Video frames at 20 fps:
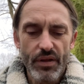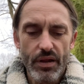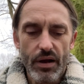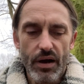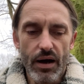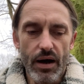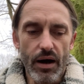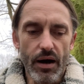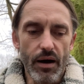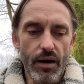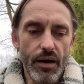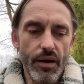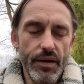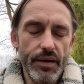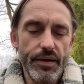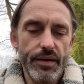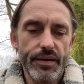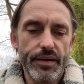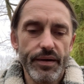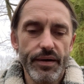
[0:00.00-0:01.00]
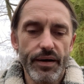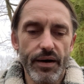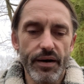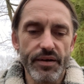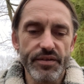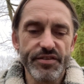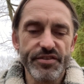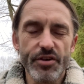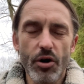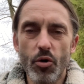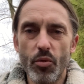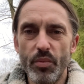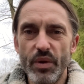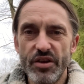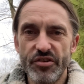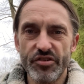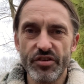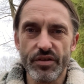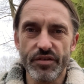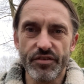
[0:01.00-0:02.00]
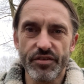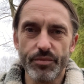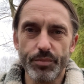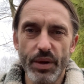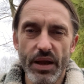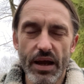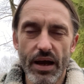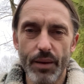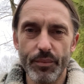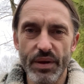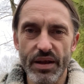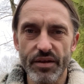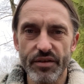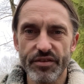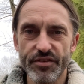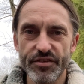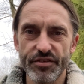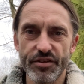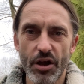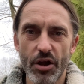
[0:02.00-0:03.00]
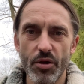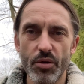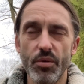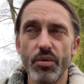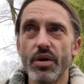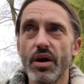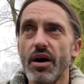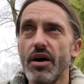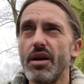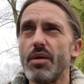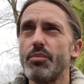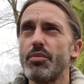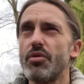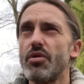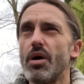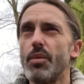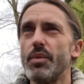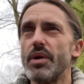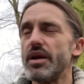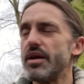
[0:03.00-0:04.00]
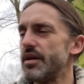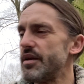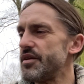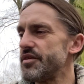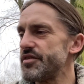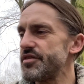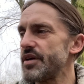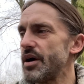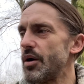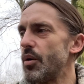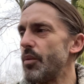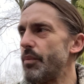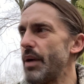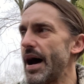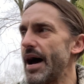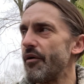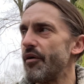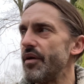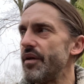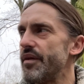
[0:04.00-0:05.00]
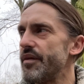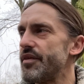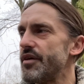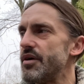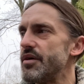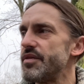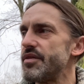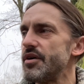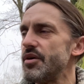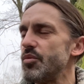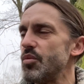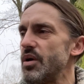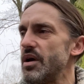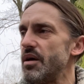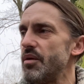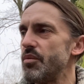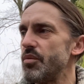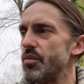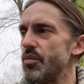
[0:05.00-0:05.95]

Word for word: Our, our soul missions are becoming so kind of prominent and so apparent that, that we're,